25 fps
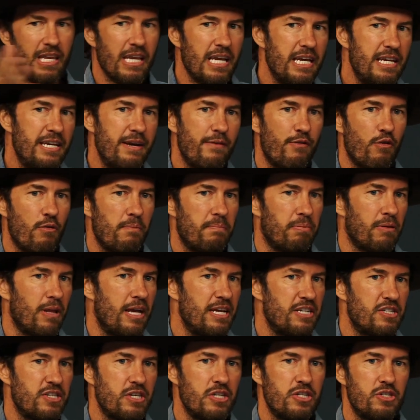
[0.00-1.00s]
in different
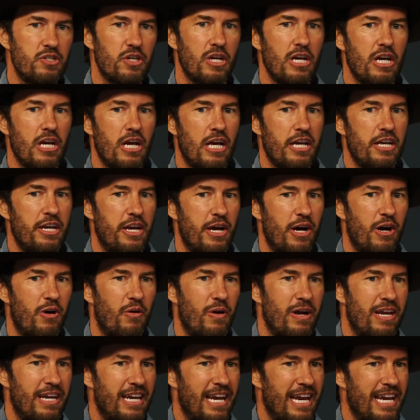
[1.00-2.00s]
places, you
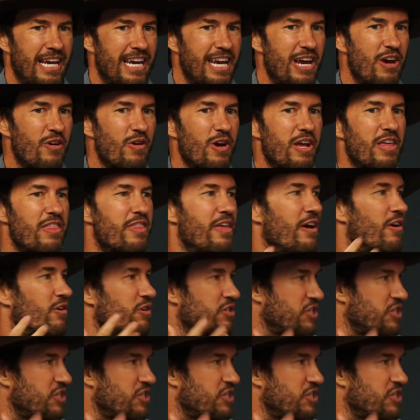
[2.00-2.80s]
know, and hearing their